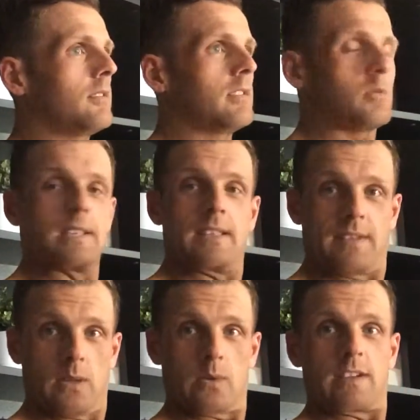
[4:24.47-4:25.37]
You'll see the
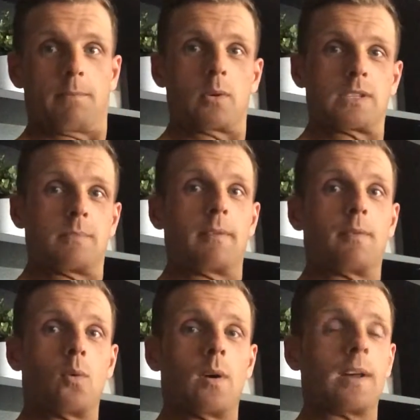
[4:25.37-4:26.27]
videos that I've posted
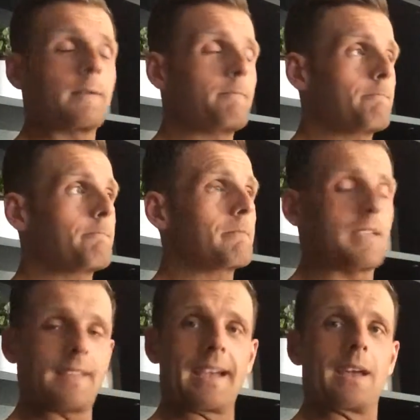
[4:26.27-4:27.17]
before. I
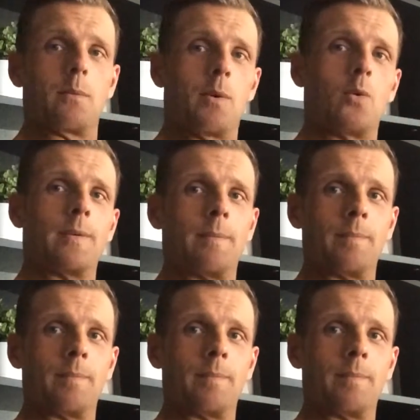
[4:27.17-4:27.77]
think I held my own.